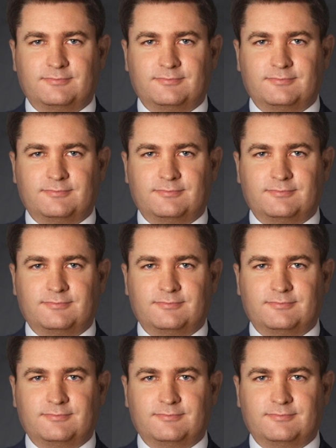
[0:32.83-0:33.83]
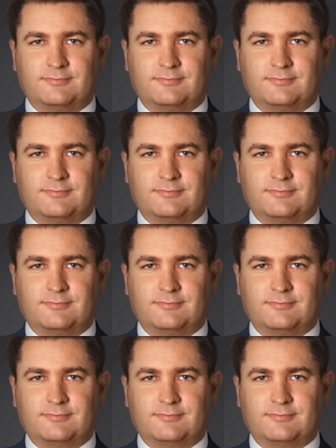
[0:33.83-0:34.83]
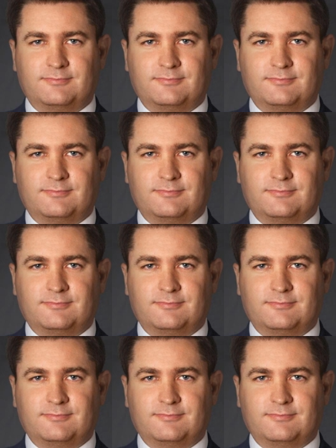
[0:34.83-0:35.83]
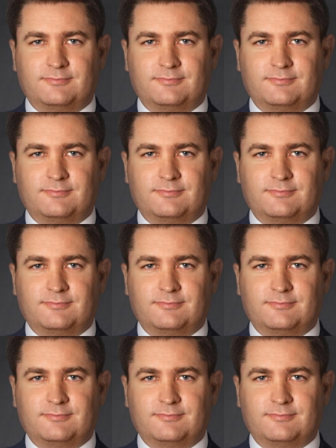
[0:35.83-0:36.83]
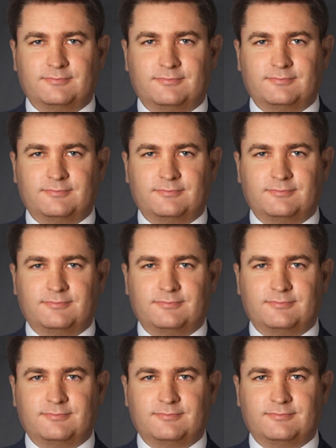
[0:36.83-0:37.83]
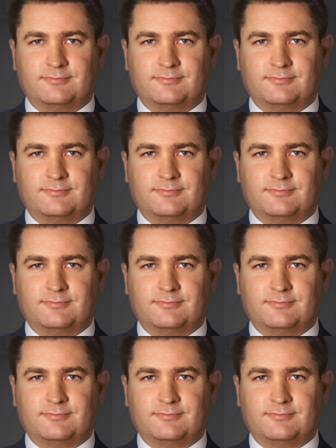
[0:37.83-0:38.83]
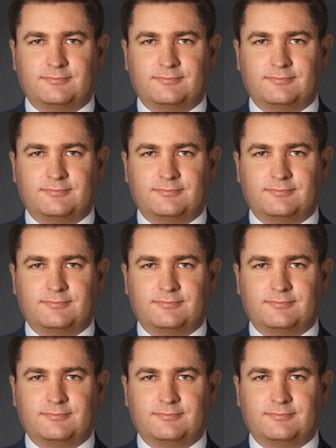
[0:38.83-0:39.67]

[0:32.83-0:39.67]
[no speech]